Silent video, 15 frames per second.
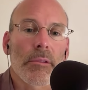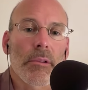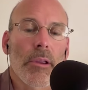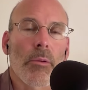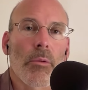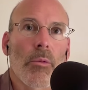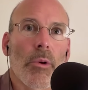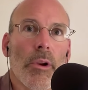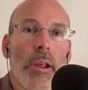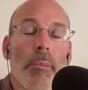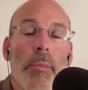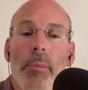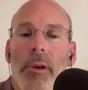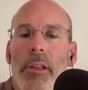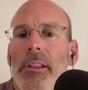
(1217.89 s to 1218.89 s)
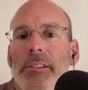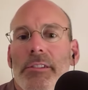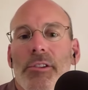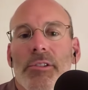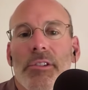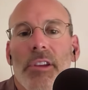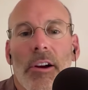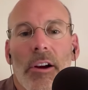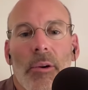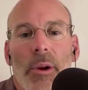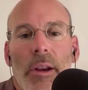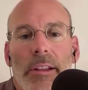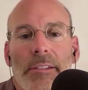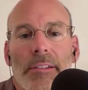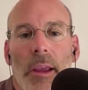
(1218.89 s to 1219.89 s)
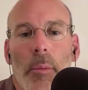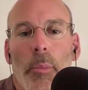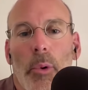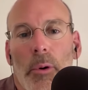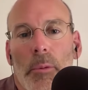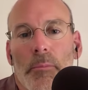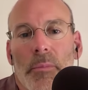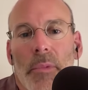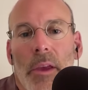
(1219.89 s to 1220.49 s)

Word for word: And what I mean, let's use a concrete example